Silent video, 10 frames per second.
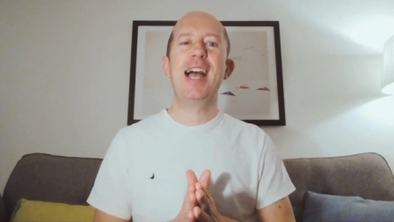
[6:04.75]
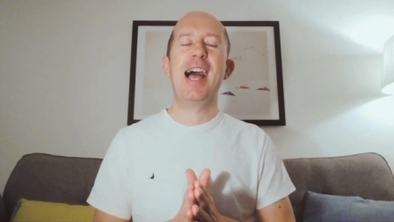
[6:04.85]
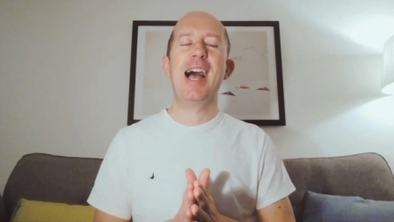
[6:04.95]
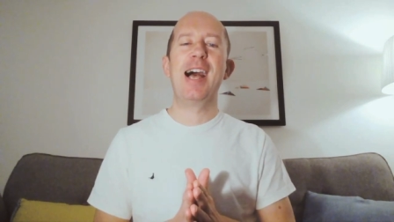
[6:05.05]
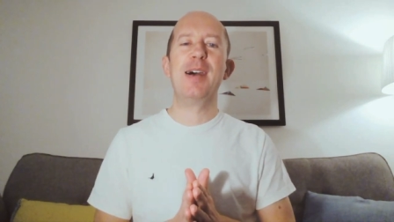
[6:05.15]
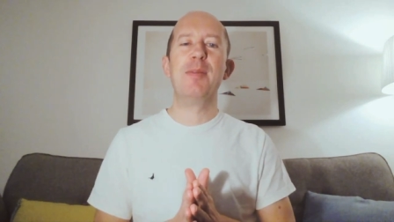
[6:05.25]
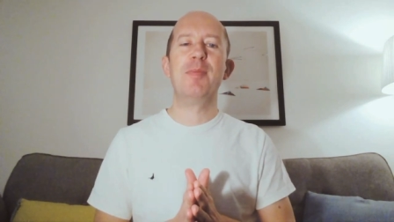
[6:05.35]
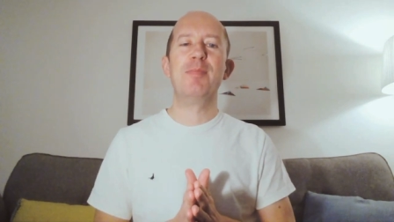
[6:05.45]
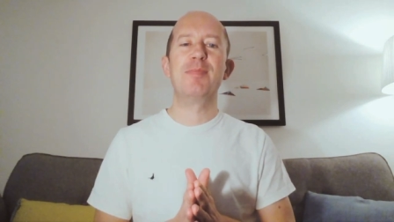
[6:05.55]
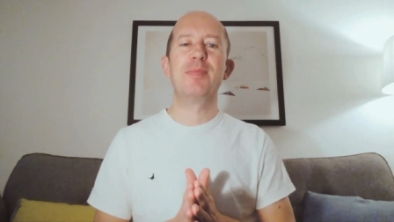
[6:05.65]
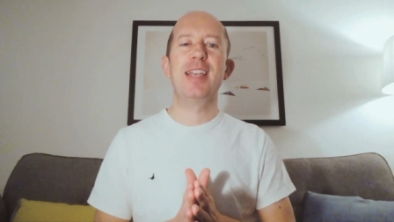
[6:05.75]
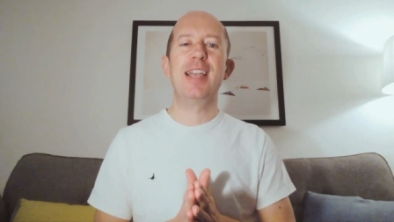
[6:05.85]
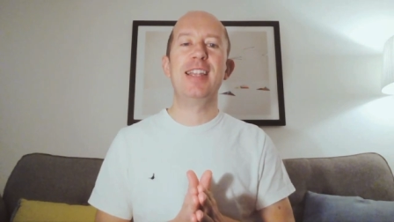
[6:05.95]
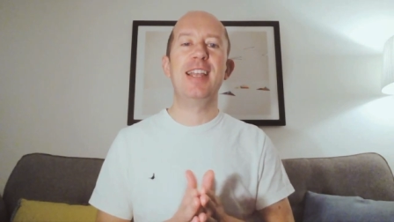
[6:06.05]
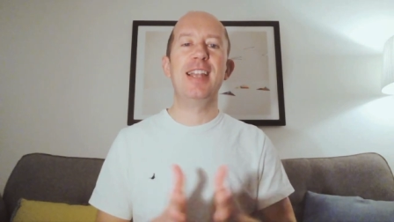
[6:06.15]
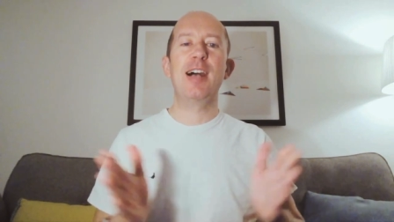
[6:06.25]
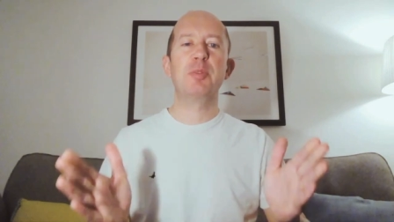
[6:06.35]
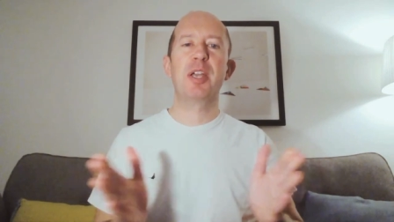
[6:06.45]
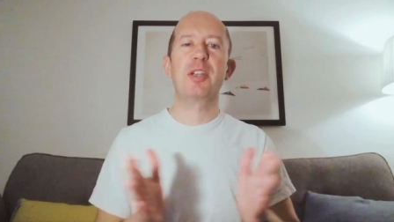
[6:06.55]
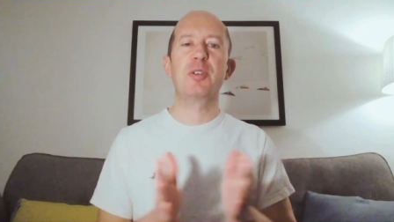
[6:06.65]
Um, it, it, helps
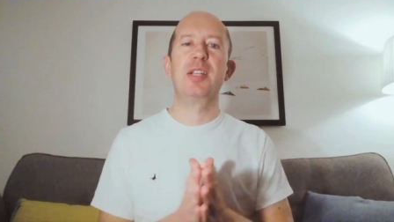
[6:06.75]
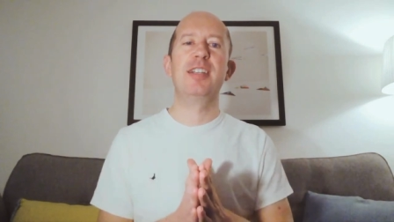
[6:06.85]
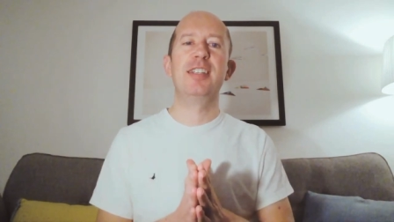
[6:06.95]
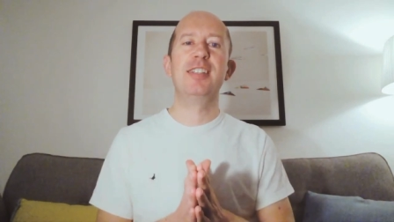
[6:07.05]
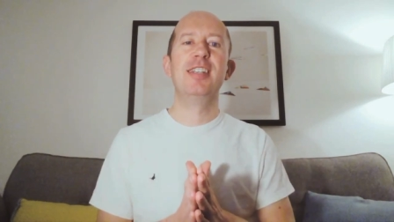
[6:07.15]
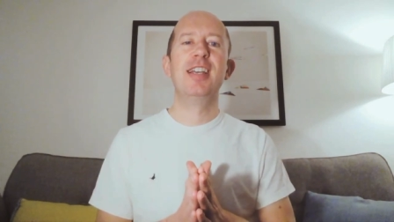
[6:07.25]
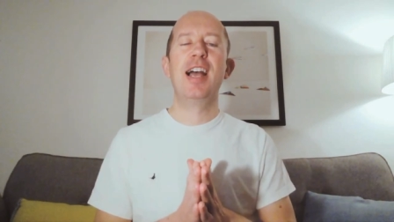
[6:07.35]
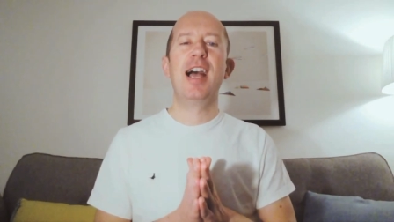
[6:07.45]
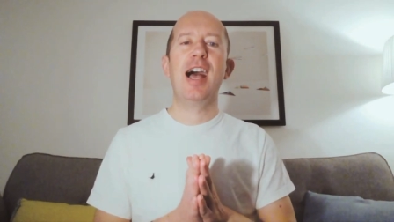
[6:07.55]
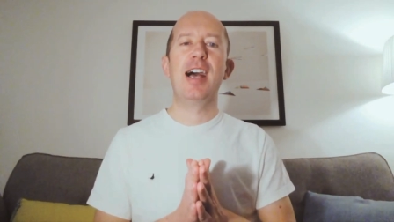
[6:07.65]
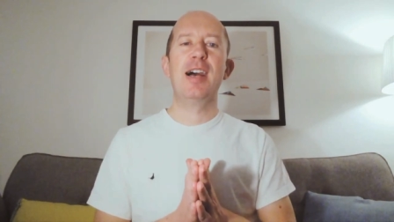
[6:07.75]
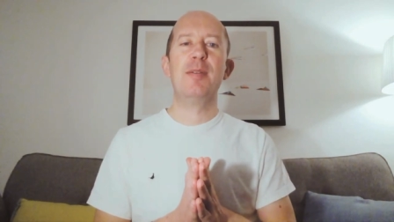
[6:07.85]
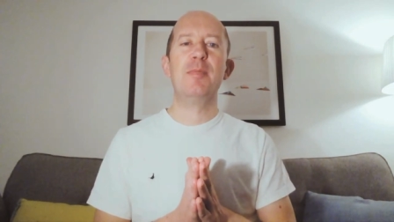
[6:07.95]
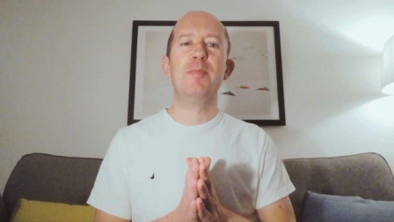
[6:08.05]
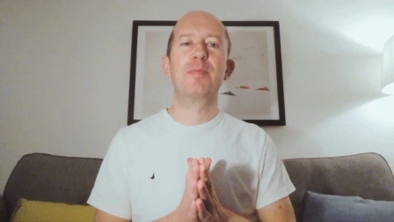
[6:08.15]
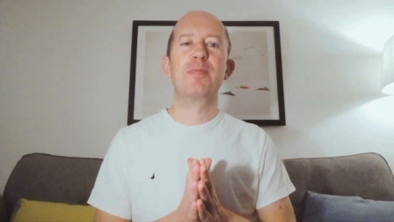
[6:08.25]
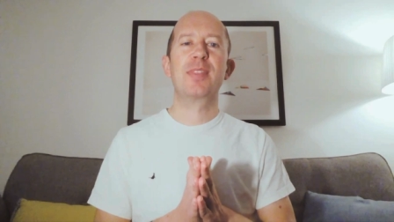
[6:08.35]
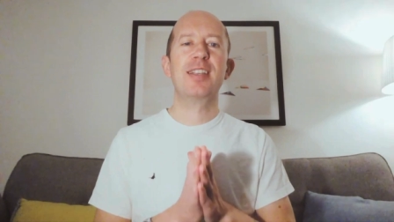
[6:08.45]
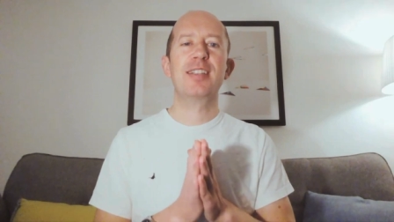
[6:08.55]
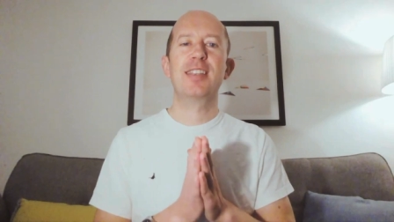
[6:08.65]
me out greatly. Um,
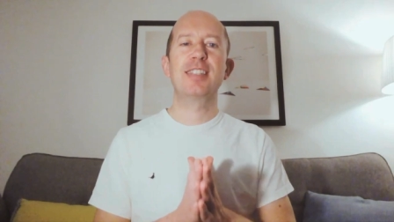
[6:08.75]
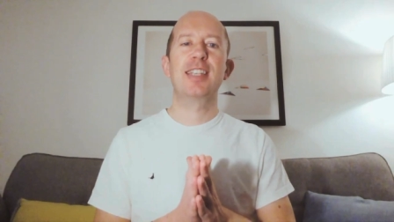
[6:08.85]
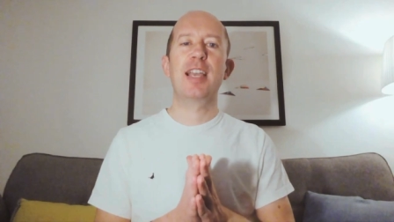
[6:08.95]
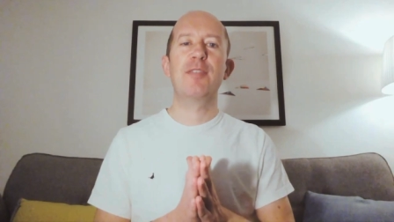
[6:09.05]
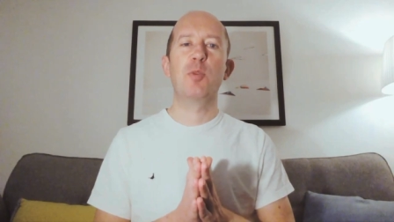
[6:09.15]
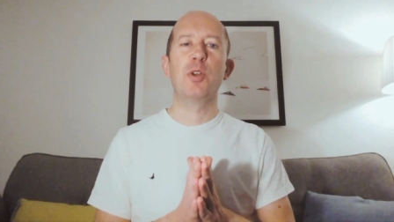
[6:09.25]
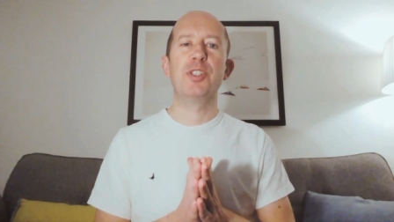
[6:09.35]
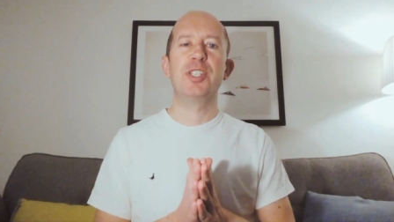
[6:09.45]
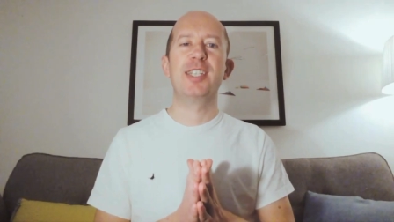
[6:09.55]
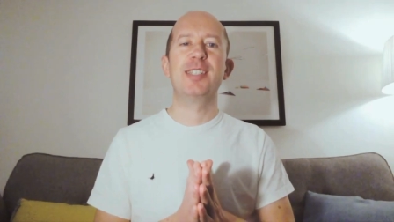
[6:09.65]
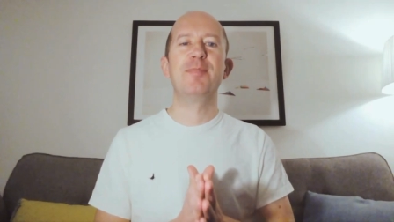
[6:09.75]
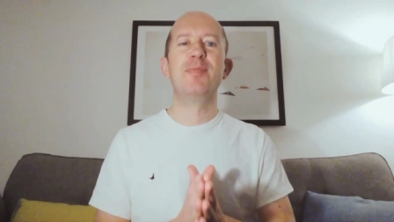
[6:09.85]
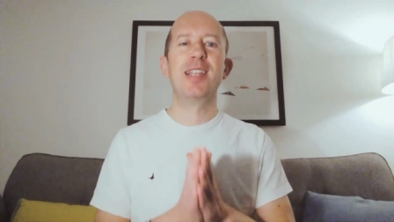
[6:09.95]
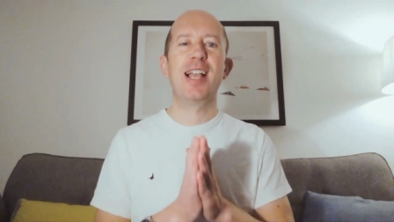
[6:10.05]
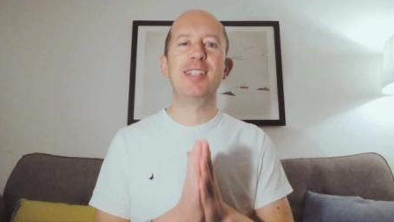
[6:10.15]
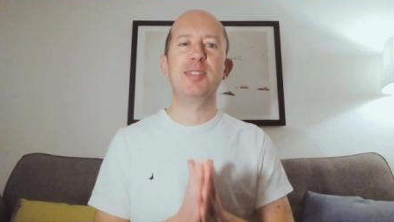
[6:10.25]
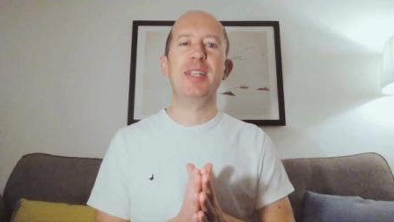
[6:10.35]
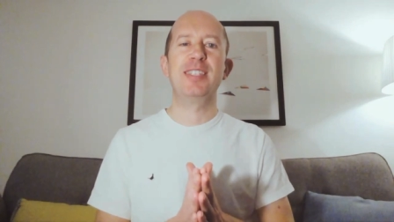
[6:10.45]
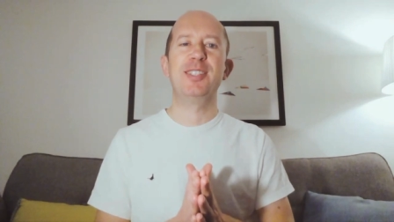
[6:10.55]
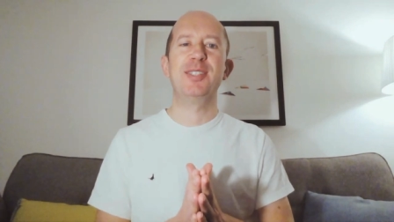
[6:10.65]
thanks again for watching. I'll
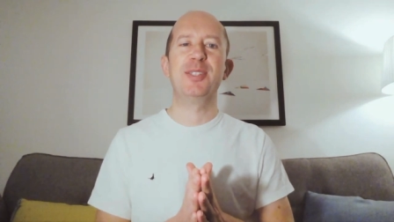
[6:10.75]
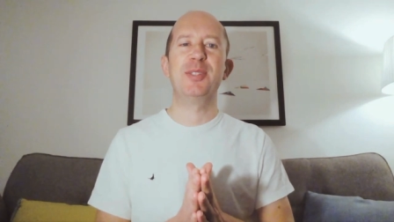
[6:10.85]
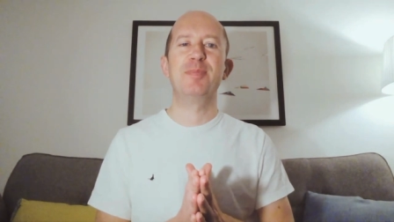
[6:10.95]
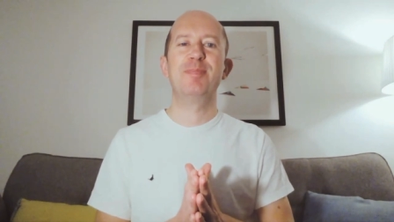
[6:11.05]
speak to you soon.